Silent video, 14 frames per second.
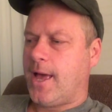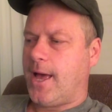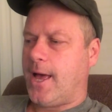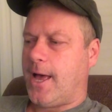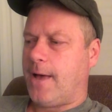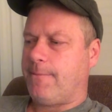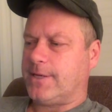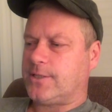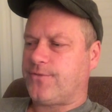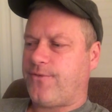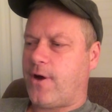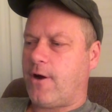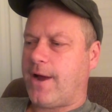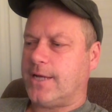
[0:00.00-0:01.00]
As
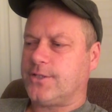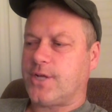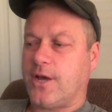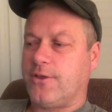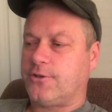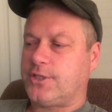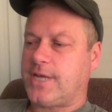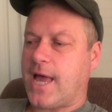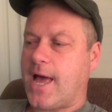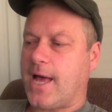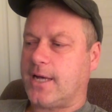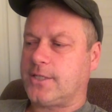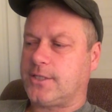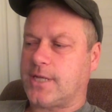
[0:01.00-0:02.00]
far as other
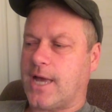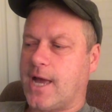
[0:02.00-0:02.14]
stocks,